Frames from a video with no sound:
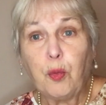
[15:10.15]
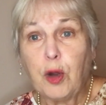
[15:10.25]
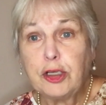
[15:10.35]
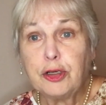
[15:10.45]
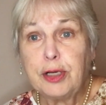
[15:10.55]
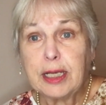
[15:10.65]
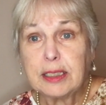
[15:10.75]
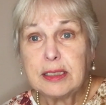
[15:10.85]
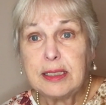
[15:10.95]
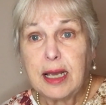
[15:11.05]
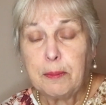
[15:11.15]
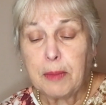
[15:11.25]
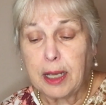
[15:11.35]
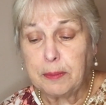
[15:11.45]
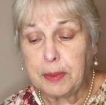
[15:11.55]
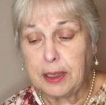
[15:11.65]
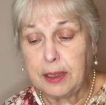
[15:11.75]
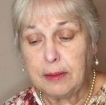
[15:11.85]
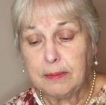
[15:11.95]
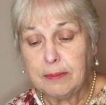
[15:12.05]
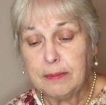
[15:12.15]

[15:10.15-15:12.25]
what your next step might be.